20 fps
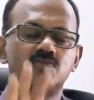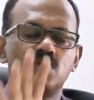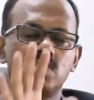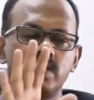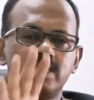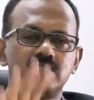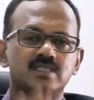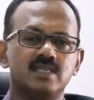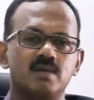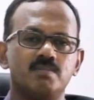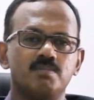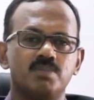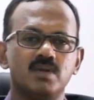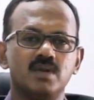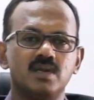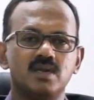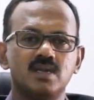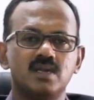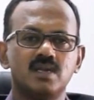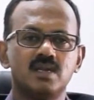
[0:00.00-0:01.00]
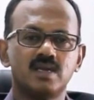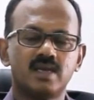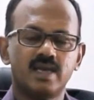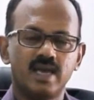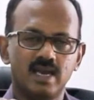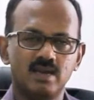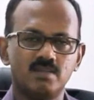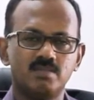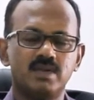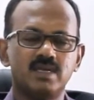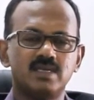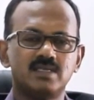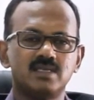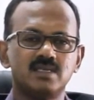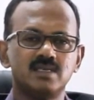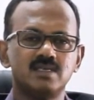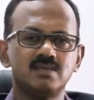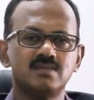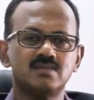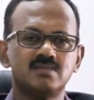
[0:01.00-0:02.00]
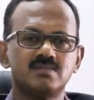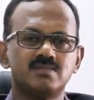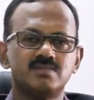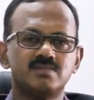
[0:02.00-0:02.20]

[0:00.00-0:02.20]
For example, calibration